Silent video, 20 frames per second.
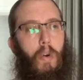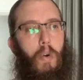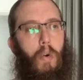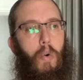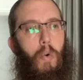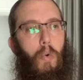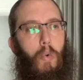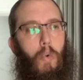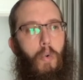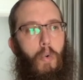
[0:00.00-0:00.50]

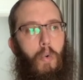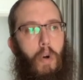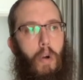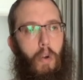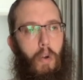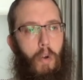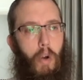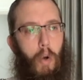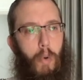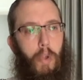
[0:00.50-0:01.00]
who are
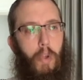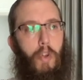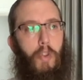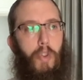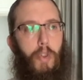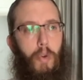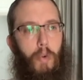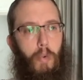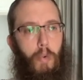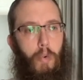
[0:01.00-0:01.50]
going
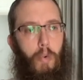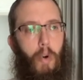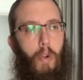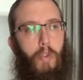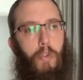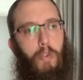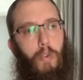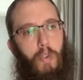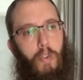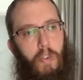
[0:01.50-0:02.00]
through all
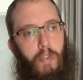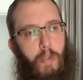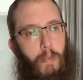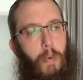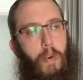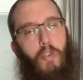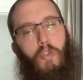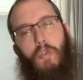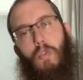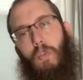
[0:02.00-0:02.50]
sorts of
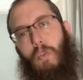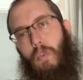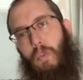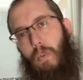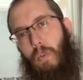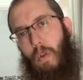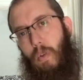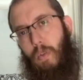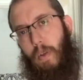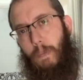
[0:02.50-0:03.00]

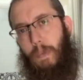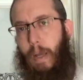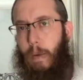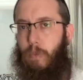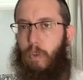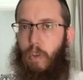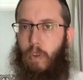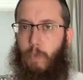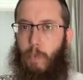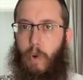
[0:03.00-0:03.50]
emotions.
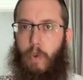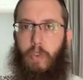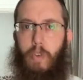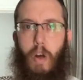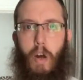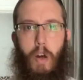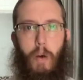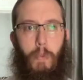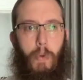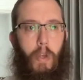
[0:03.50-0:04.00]
Sometimes it's
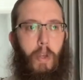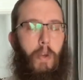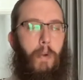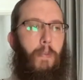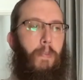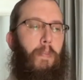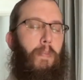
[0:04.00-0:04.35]
post-army.